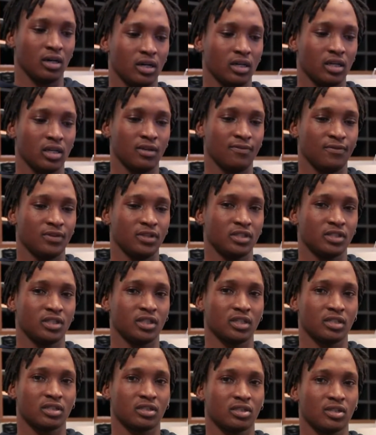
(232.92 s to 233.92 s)
even
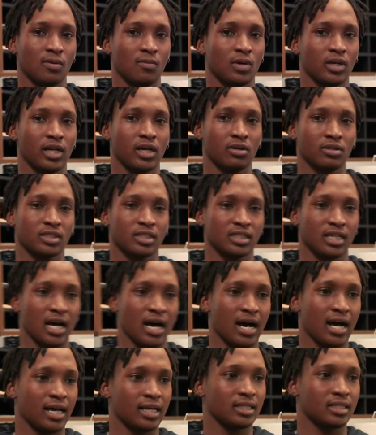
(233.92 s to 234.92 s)
just someone else's
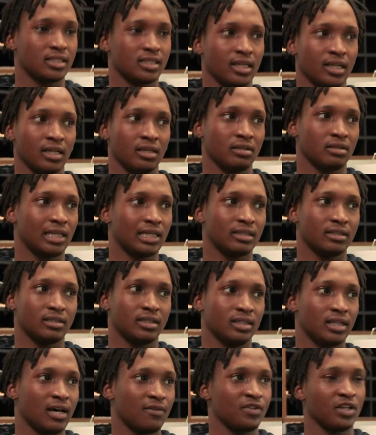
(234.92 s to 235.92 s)
eyes, then
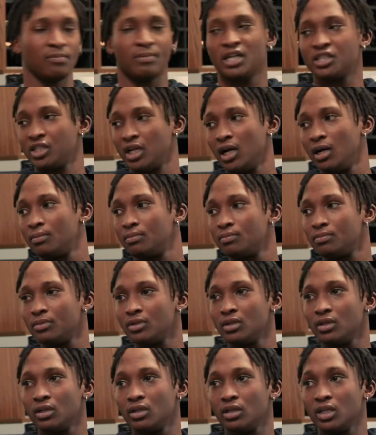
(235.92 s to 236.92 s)
I've done my job.
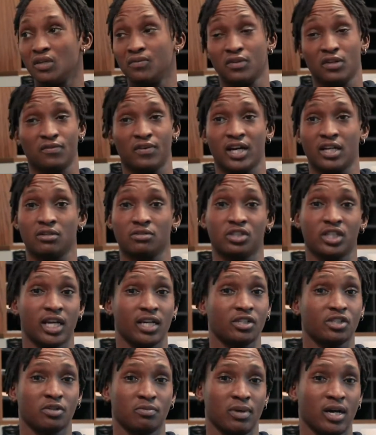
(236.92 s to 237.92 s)
Even if I don't
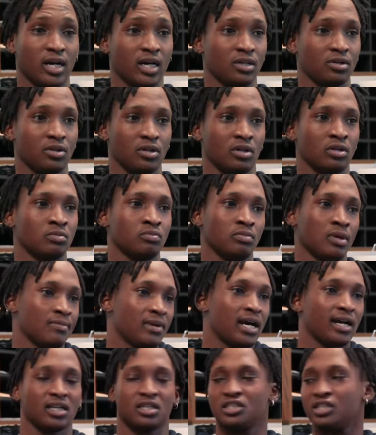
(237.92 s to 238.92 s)
change your mind, I'm not
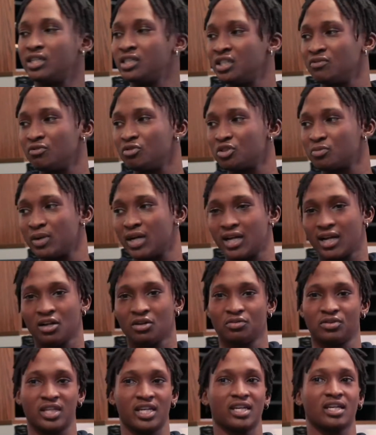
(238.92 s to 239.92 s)
going to change anyone's mind. I
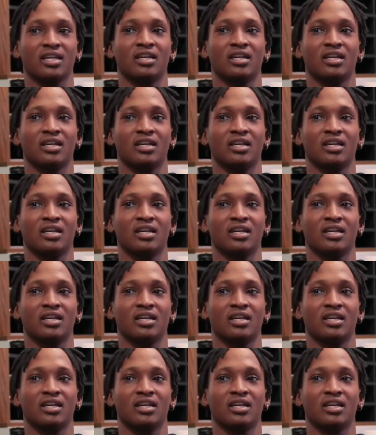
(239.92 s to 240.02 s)
don't think